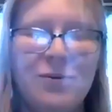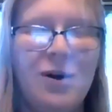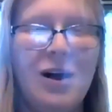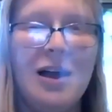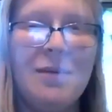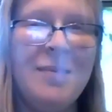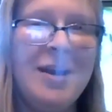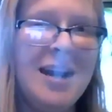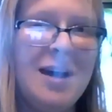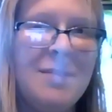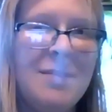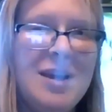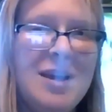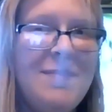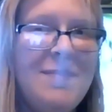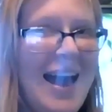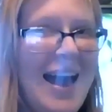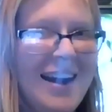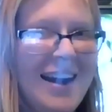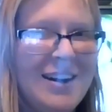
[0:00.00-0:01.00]
Well, I may not be a
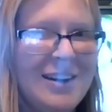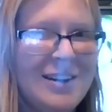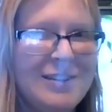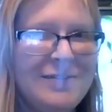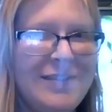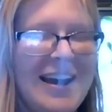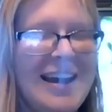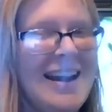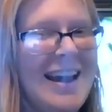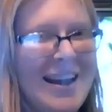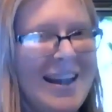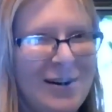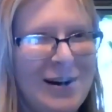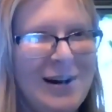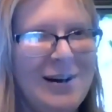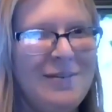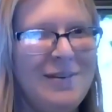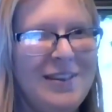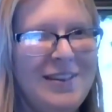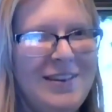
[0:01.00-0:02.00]
Packers fan. I
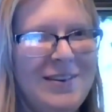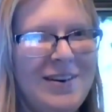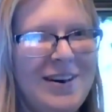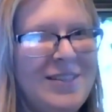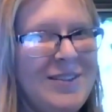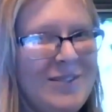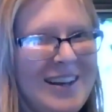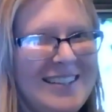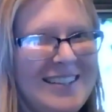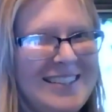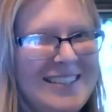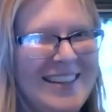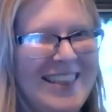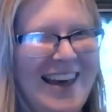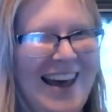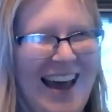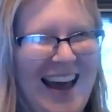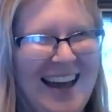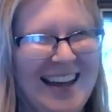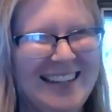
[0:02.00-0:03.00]
agree with you on the rest of
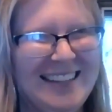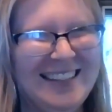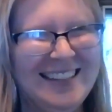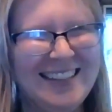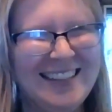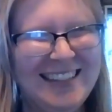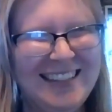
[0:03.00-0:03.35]
that.